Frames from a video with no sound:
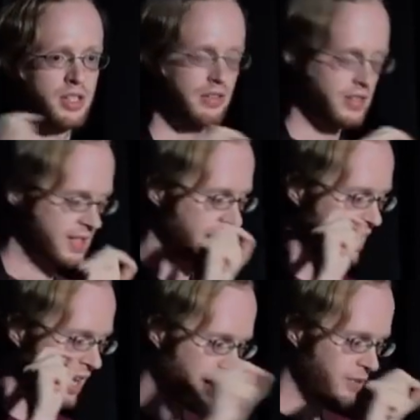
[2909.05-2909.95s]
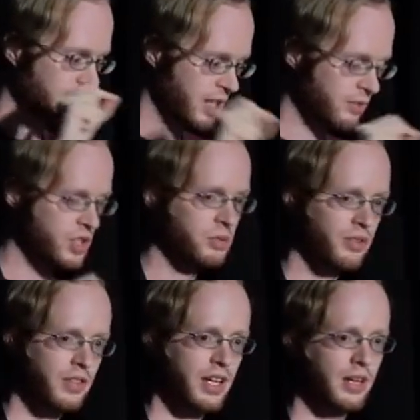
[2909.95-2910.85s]
You don't have to say every individual
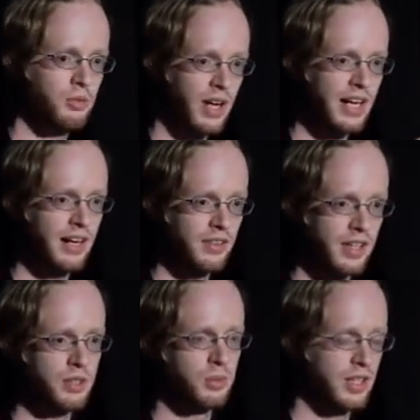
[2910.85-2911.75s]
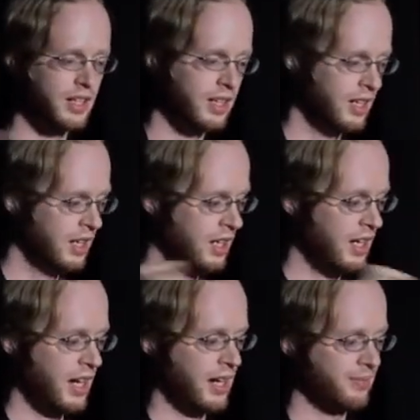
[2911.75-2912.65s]
thing and write it out like you would a,
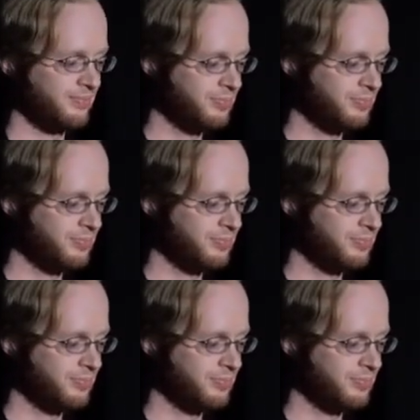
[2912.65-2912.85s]
um,